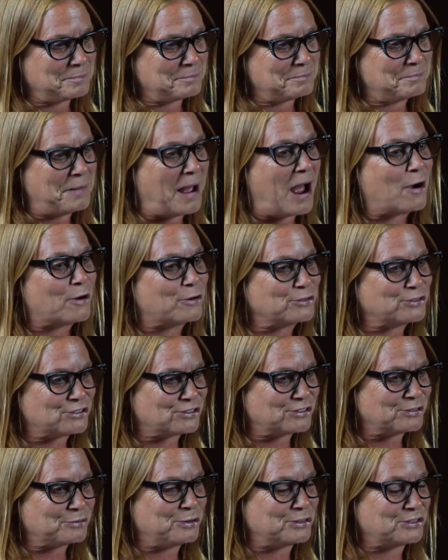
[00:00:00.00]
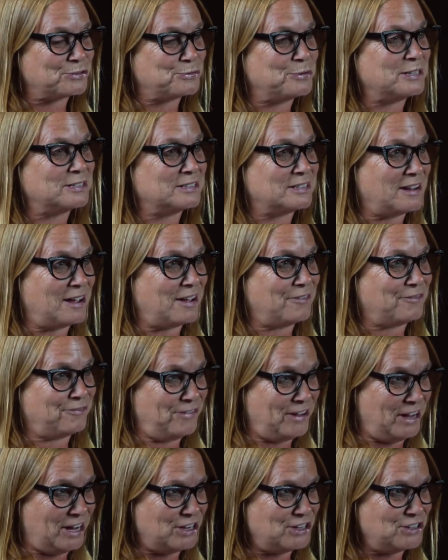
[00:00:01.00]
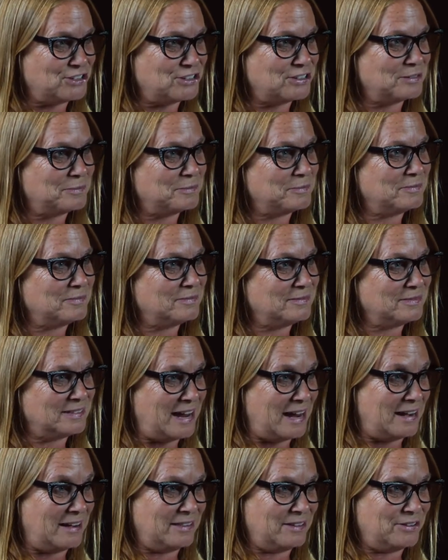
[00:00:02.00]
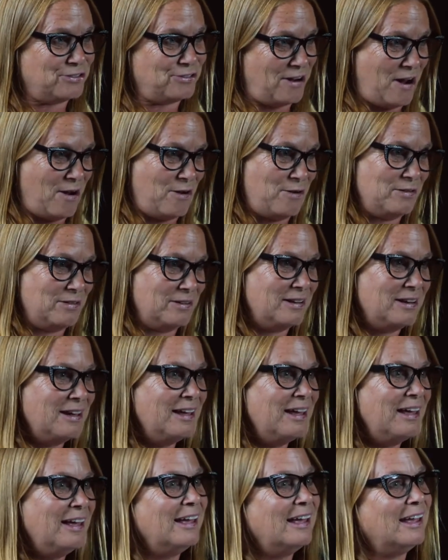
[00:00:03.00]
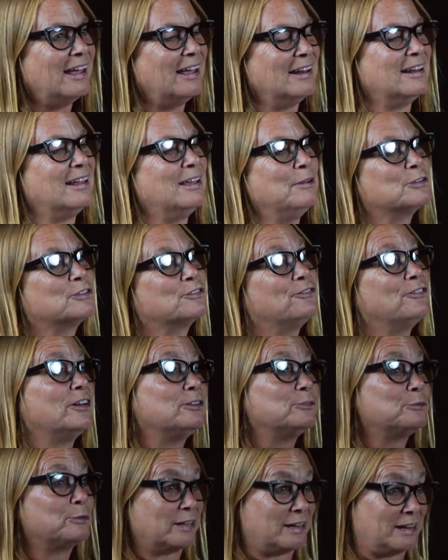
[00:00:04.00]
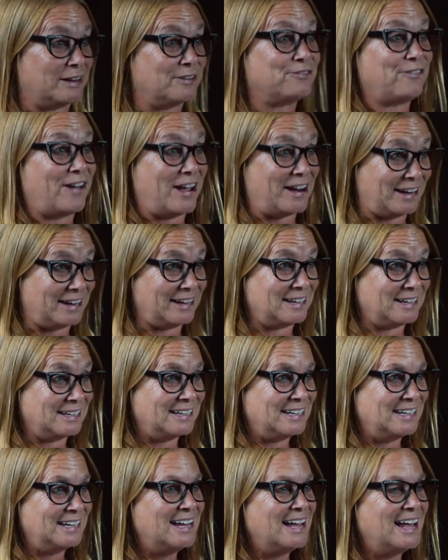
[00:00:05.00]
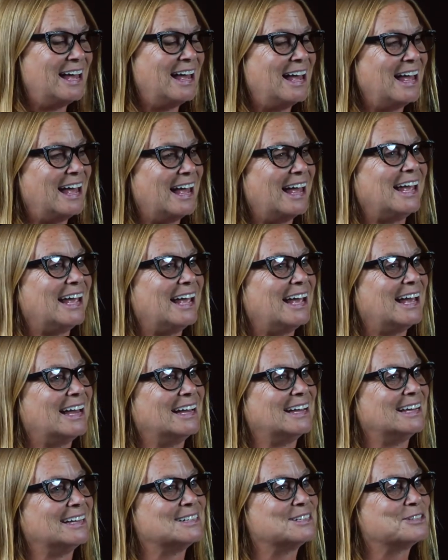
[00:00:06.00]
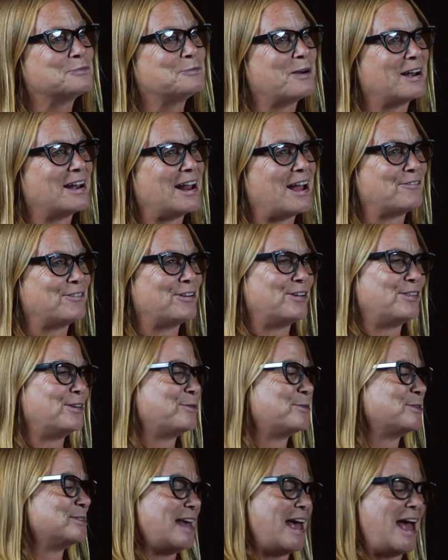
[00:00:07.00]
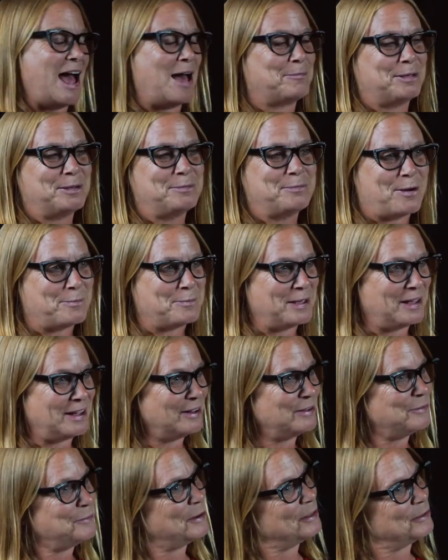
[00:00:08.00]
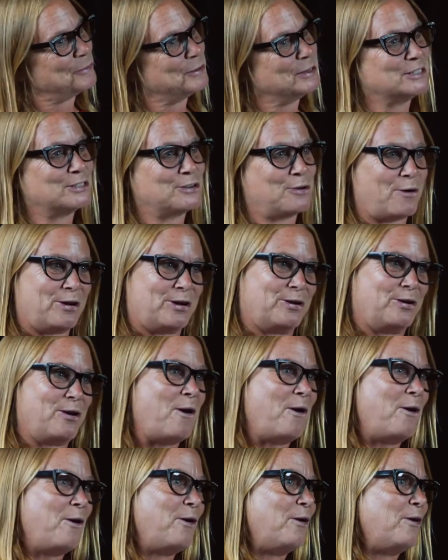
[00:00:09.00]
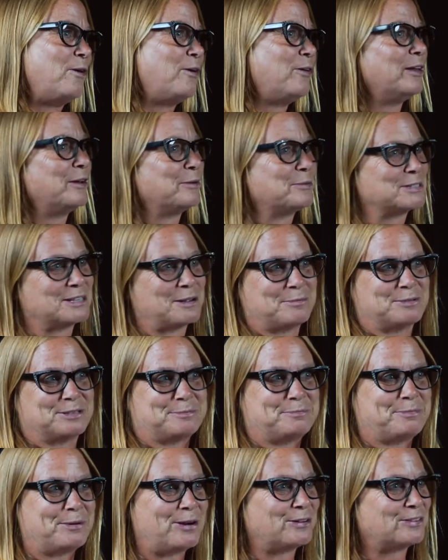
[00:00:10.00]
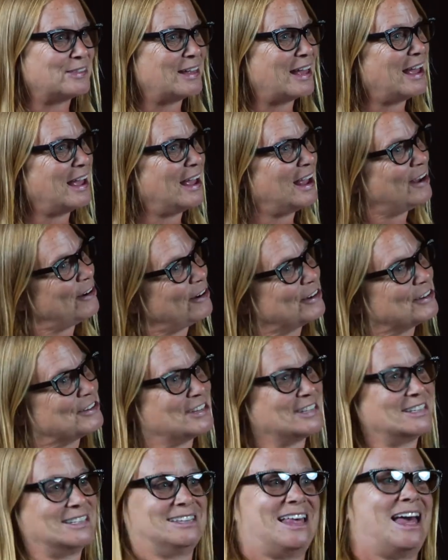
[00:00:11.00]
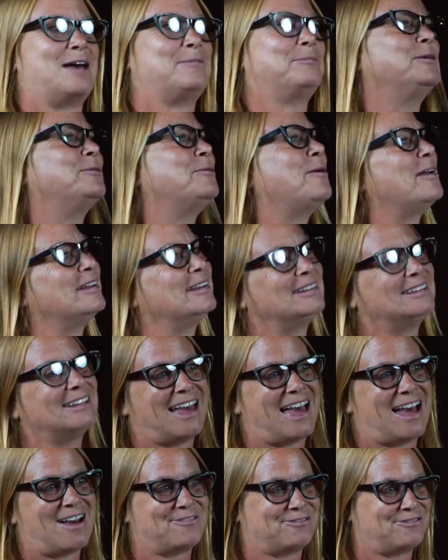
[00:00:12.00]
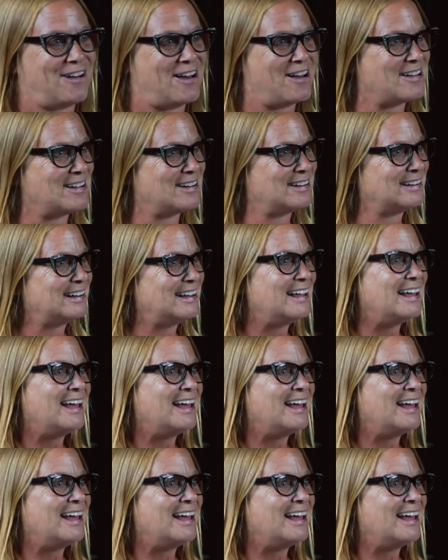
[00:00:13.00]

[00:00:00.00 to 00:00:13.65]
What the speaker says: pouch, which was a fish, Teddy the Trout, and he was filled with confetti. And whenever there was a happy moment, whether we scored a goal, it was someone's birthday, or just Slappy wanted to have fun,